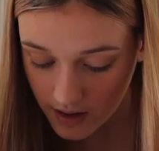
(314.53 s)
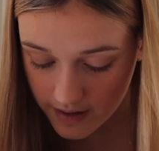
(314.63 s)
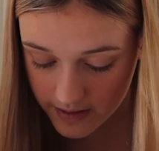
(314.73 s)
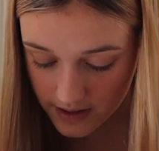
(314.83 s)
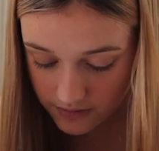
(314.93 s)

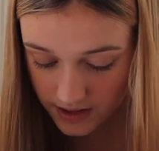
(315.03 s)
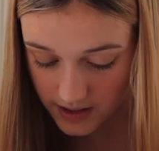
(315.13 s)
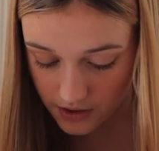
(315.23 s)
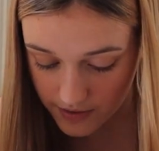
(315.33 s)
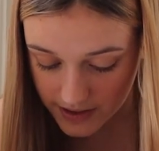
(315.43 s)
And then
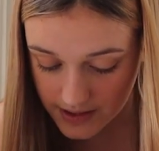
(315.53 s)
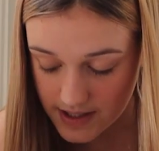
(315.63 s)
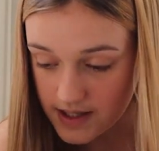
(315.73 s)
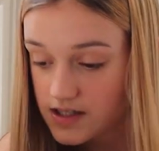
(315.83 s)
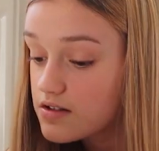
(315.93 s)
really
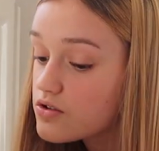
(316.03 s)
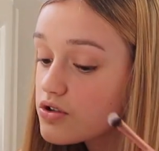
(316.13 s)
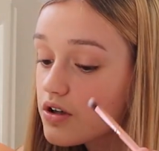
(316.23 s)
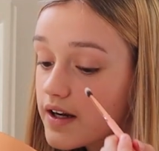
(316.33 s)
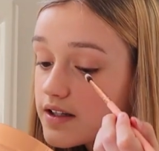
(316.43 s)
quickly
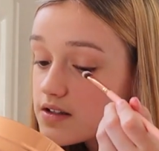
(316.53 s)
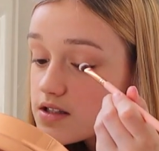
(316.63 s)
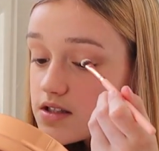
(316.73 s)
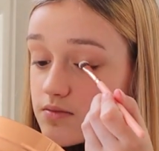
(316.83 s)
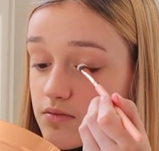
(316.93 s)
try and
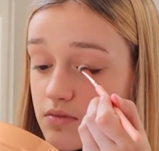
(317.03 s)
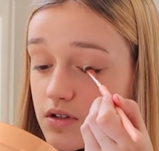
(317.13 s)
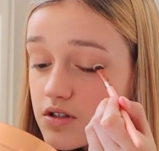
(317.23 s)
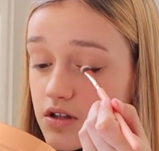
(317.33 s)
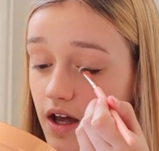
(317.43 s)

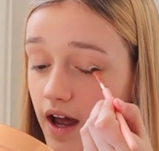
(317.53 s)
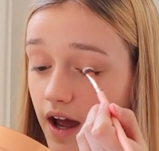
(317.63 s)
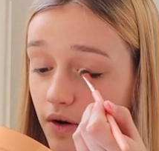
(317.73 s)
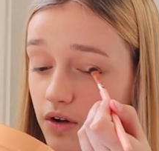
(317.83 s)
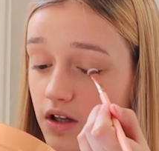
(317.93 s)
smudge that
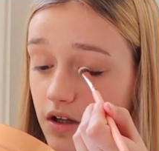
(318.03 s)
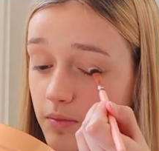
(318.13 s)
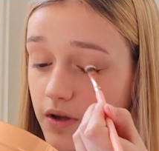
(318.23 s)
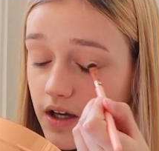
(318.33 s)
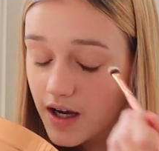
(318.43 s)
out a little
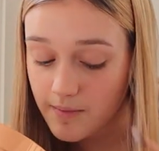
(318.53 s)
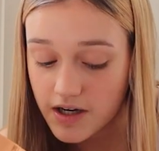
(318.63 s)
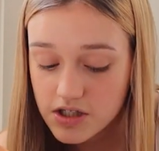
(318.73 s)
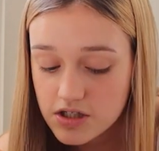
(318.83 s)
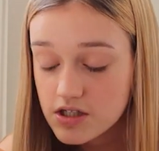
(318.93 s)
bit. I
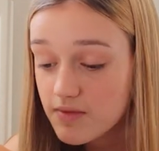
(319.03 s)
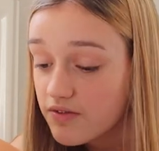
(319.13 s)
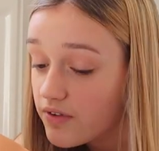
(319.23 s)
might just use my